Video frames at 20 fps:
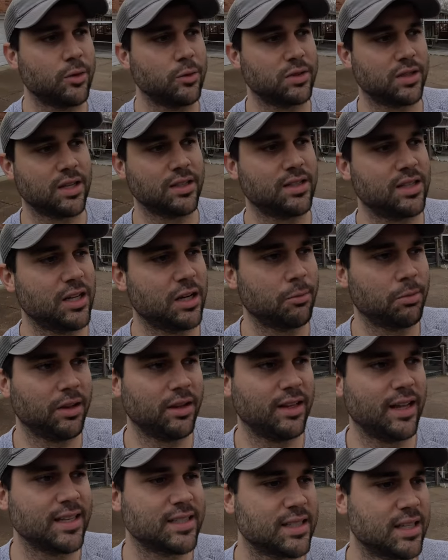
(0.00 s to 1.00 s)
It was considerably
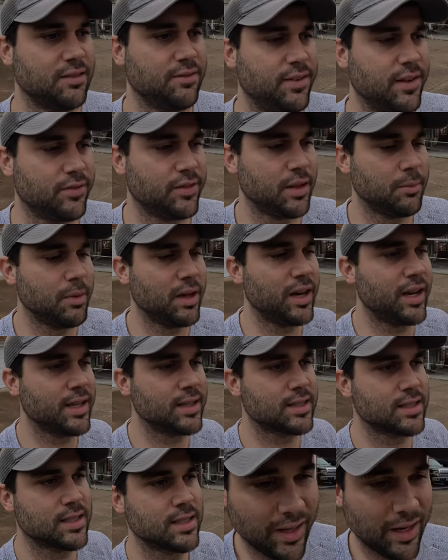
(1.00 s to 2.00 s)
less than 50 minutes.